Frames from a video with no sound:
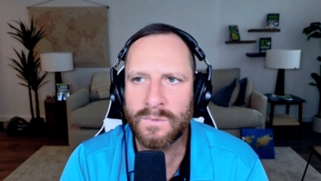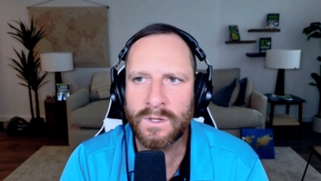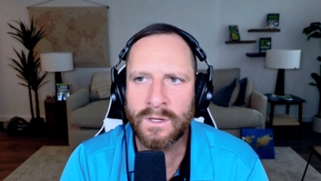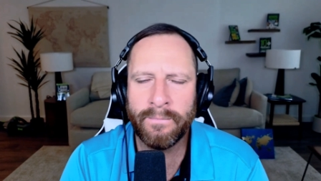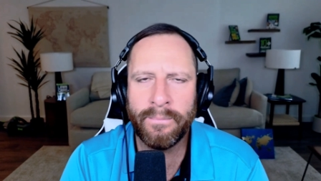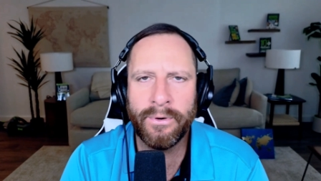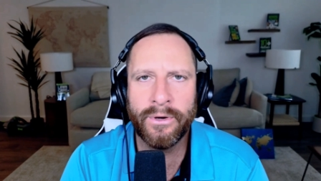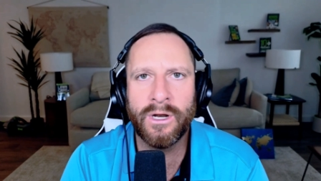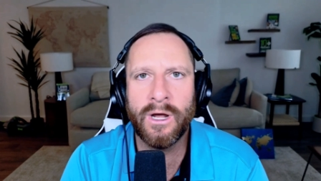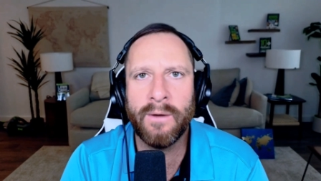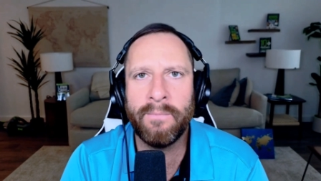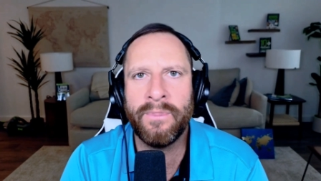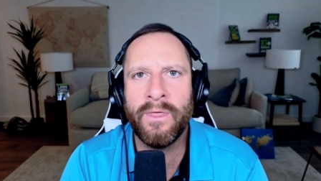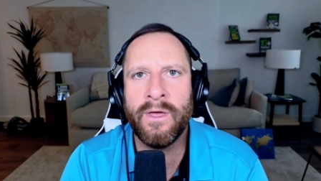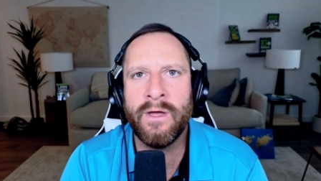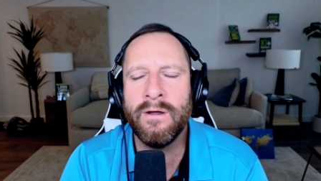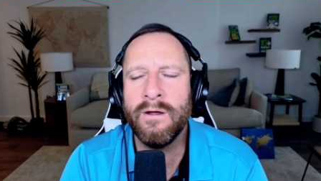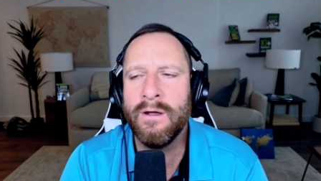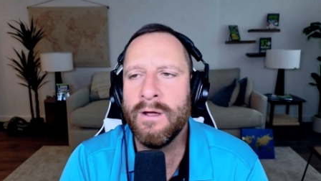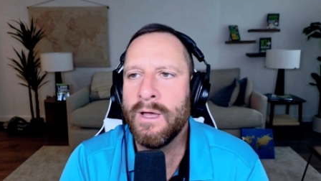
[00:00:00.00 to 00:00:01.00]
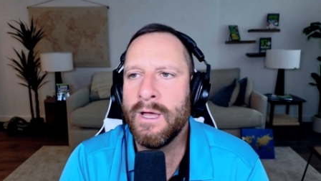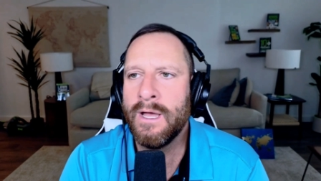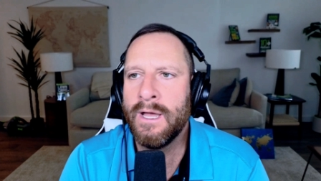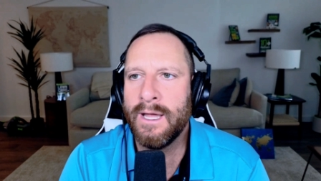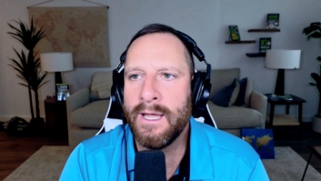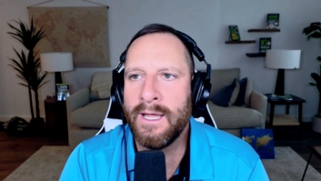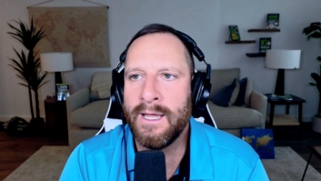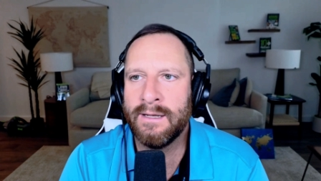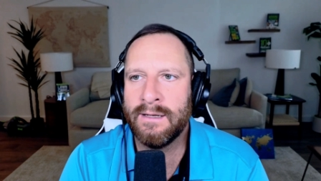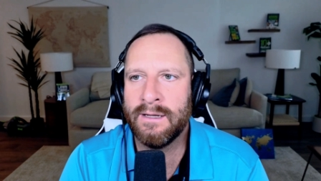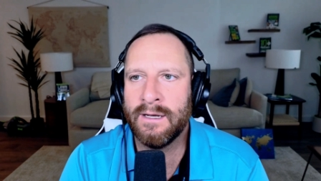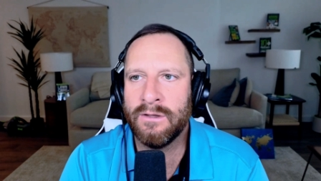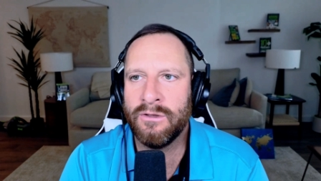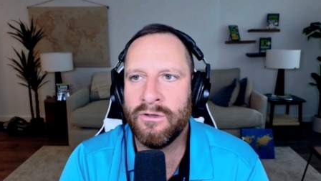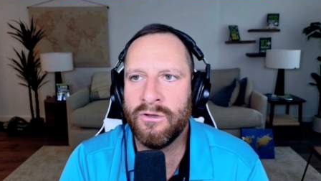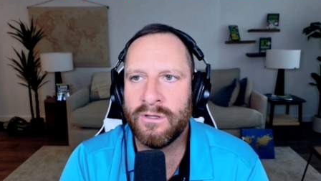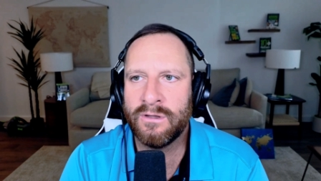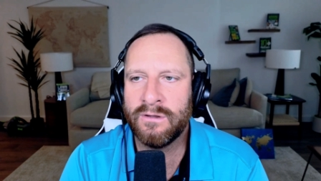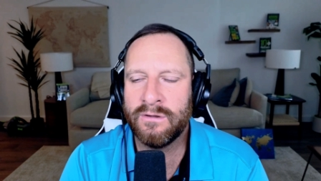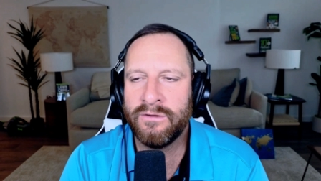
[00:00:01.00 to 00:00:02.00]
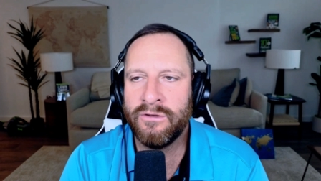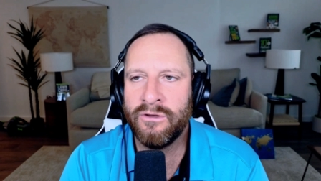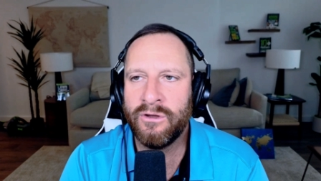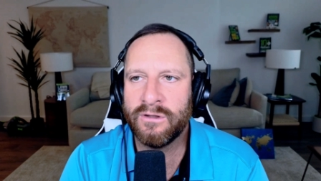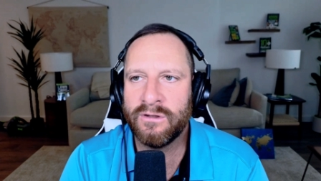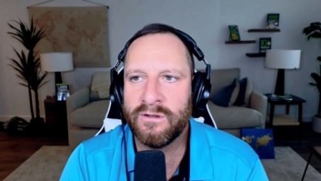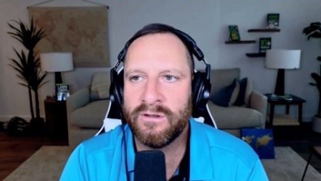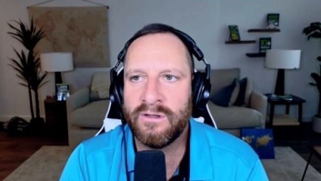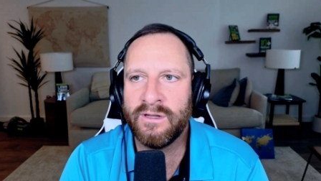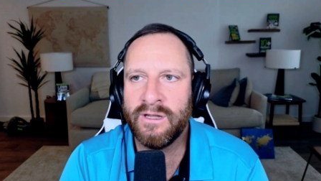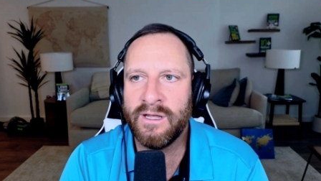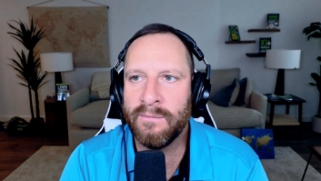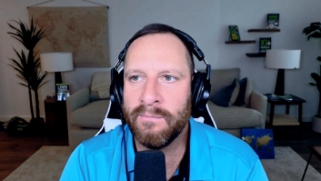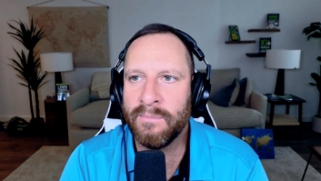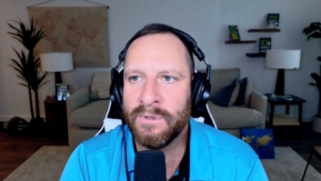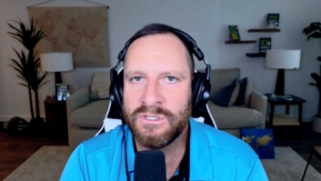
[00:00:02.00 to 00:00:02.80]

put up there, and uh, you can you can see it.